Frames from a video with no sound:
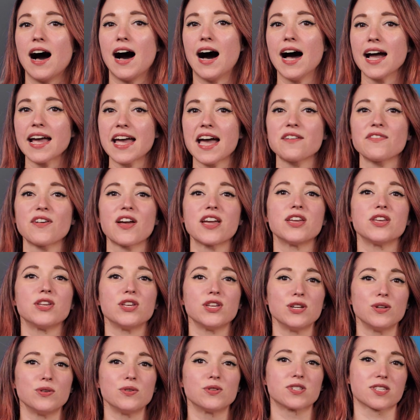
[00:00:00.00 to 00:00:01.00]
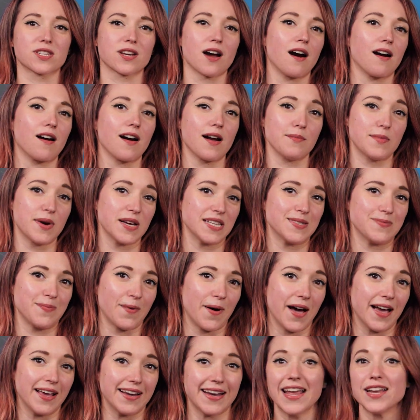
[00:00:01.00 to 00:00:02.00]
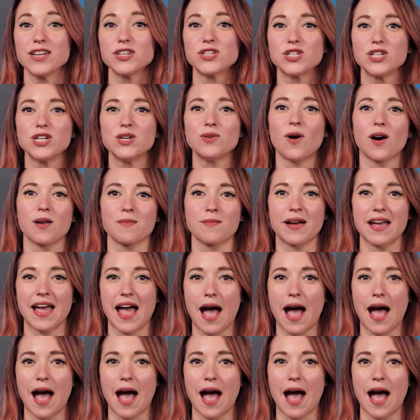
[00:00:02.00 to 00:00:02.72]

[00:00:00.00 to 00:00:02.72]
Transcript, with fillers: I have a huge scar on my spine and two on my